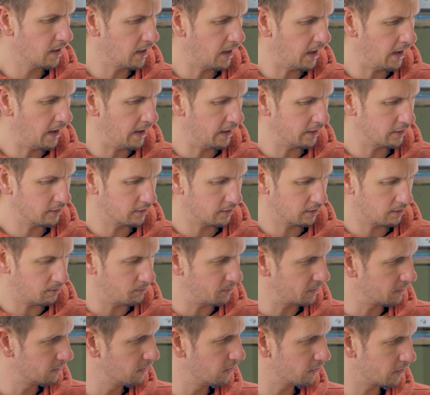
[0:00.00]
and I
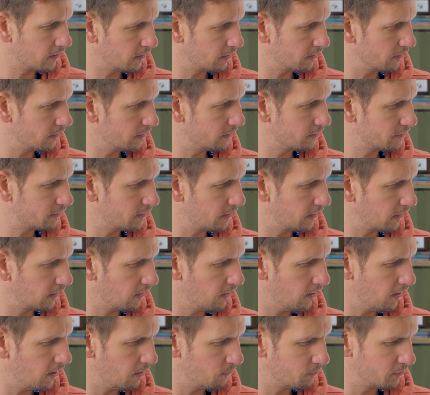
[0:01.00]
mean, looking at this thing,
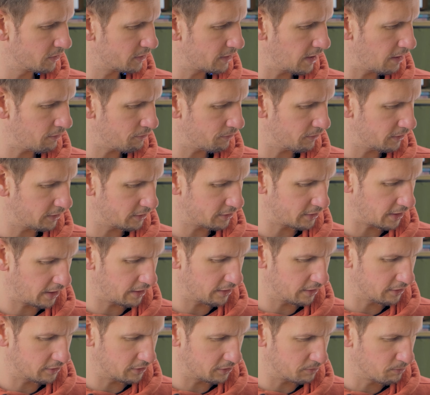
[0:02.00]
I would definitely say
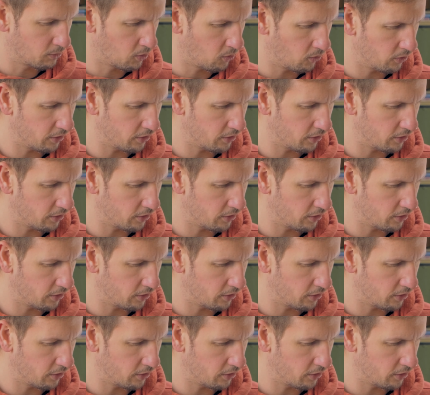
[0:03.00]
this is more